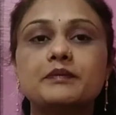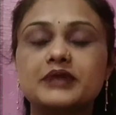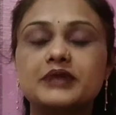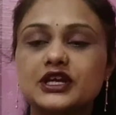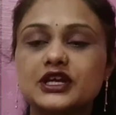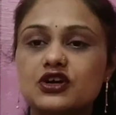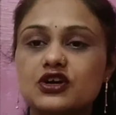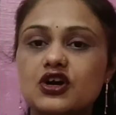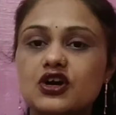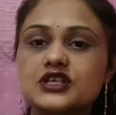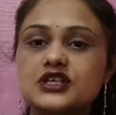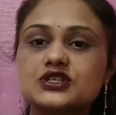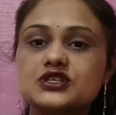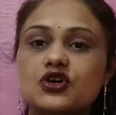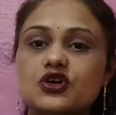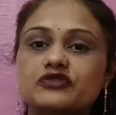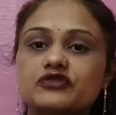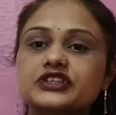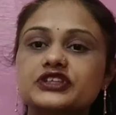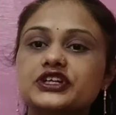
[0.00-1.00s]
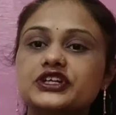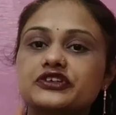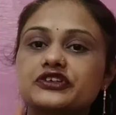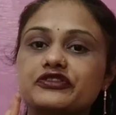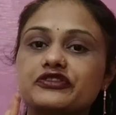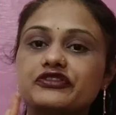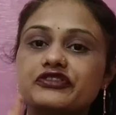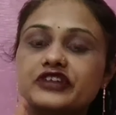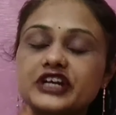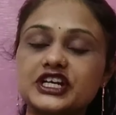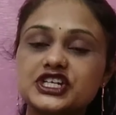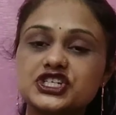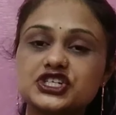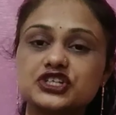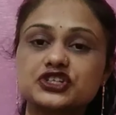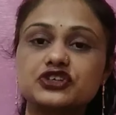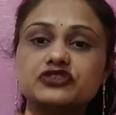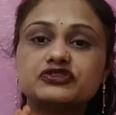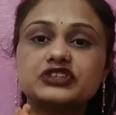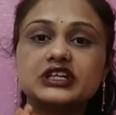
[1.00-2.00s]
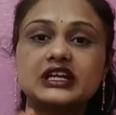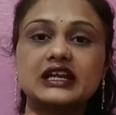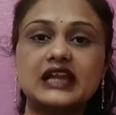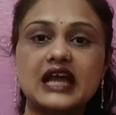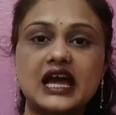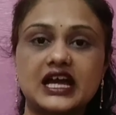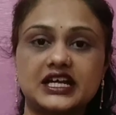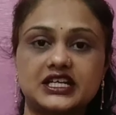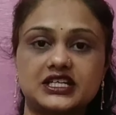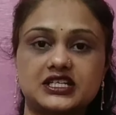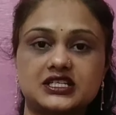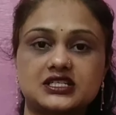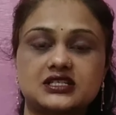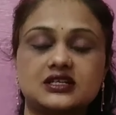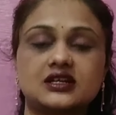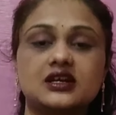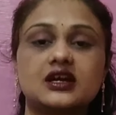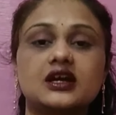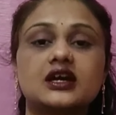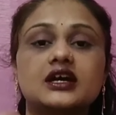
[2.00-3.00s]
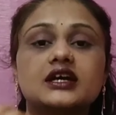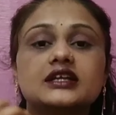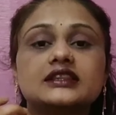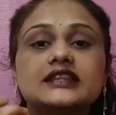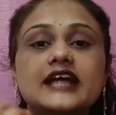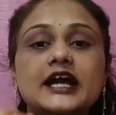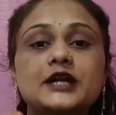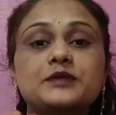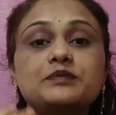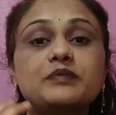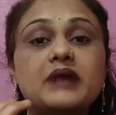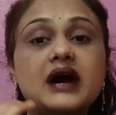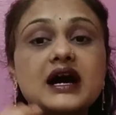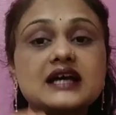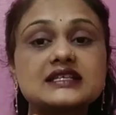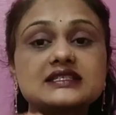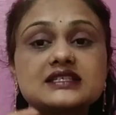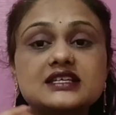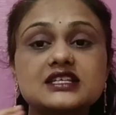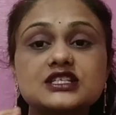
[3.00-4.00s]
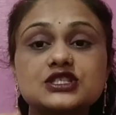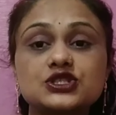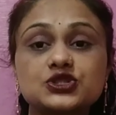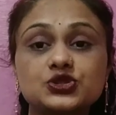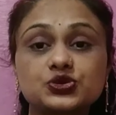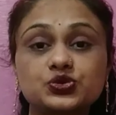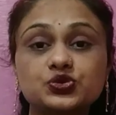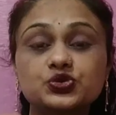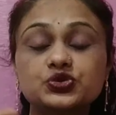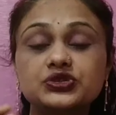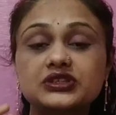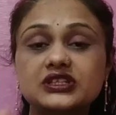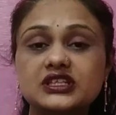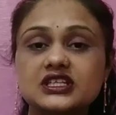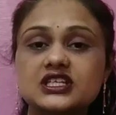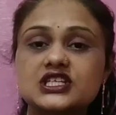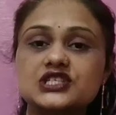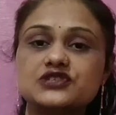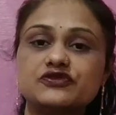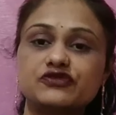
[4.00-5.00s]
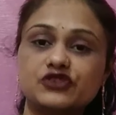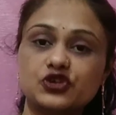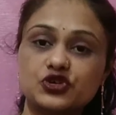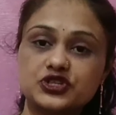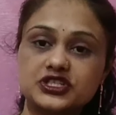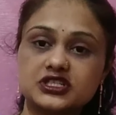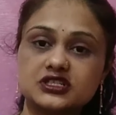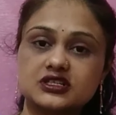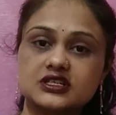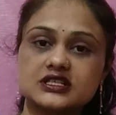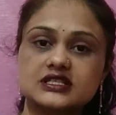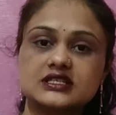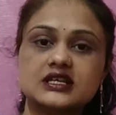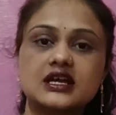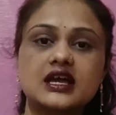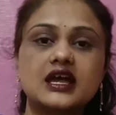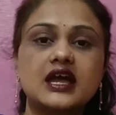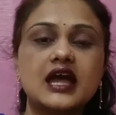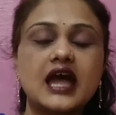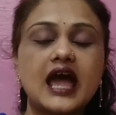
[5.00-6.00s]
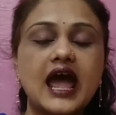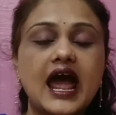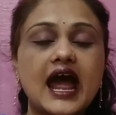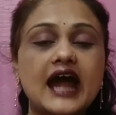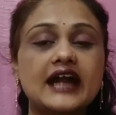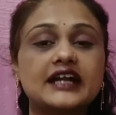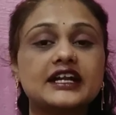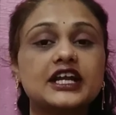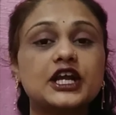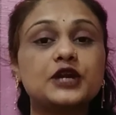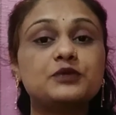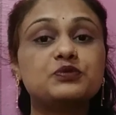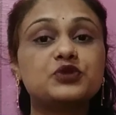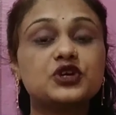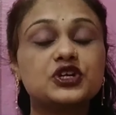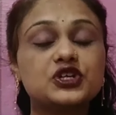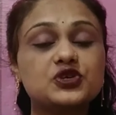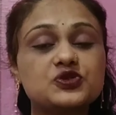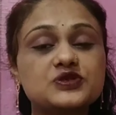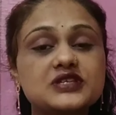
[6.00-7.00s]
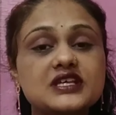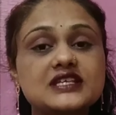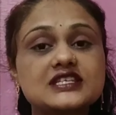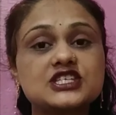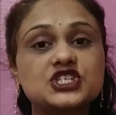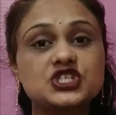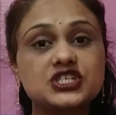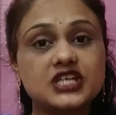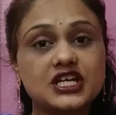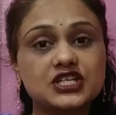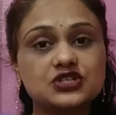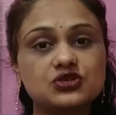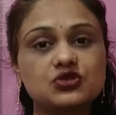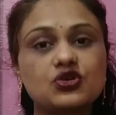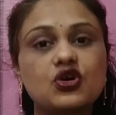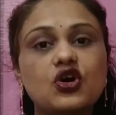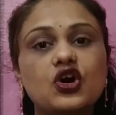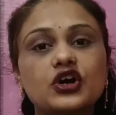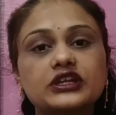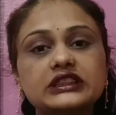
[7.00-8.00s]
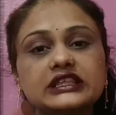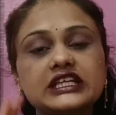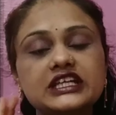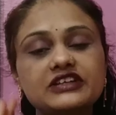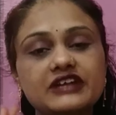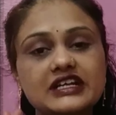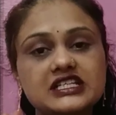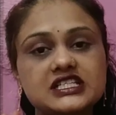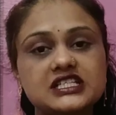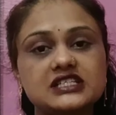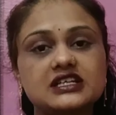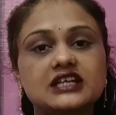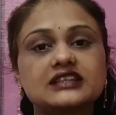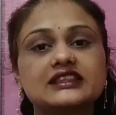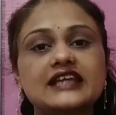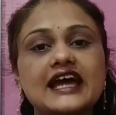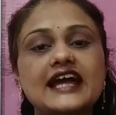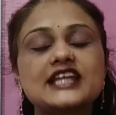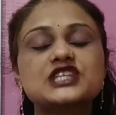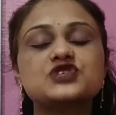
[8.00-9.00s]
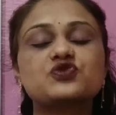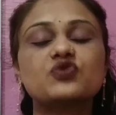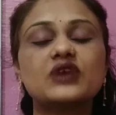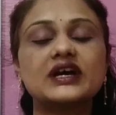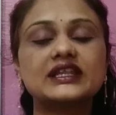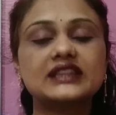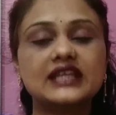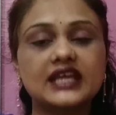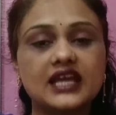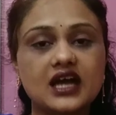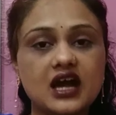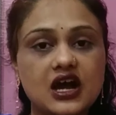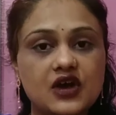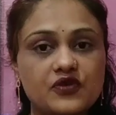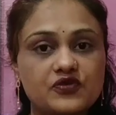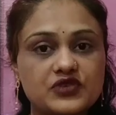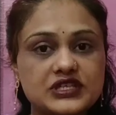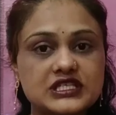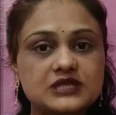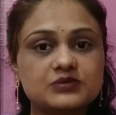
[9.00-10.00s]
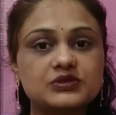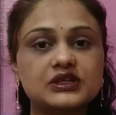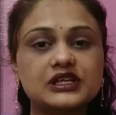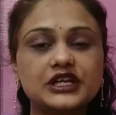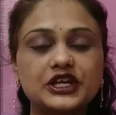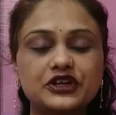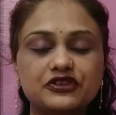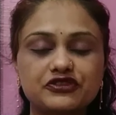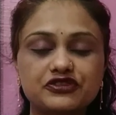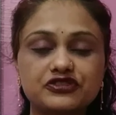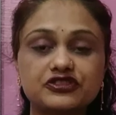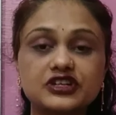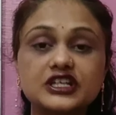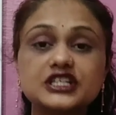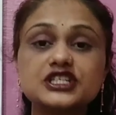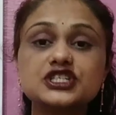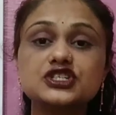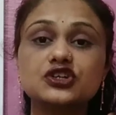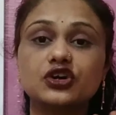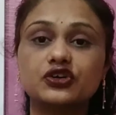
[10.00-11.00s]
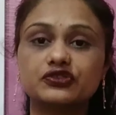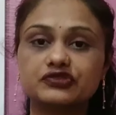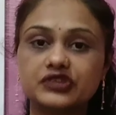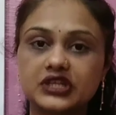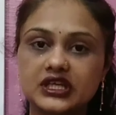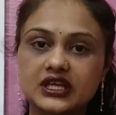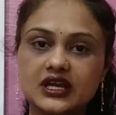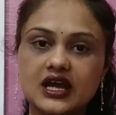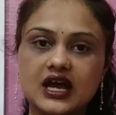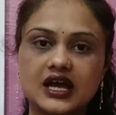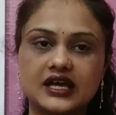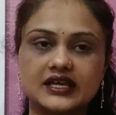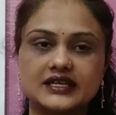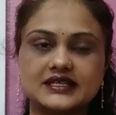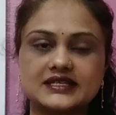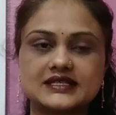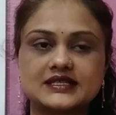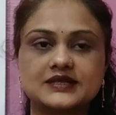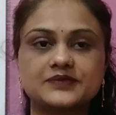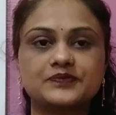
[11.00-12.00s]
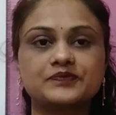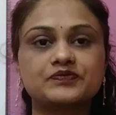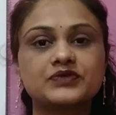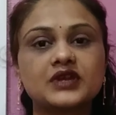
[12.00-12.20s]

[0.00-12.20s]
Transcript: because of the refraction of the light that passes through these floaters and it produces shadow on the retina. That's why they are visible in front of the eyes.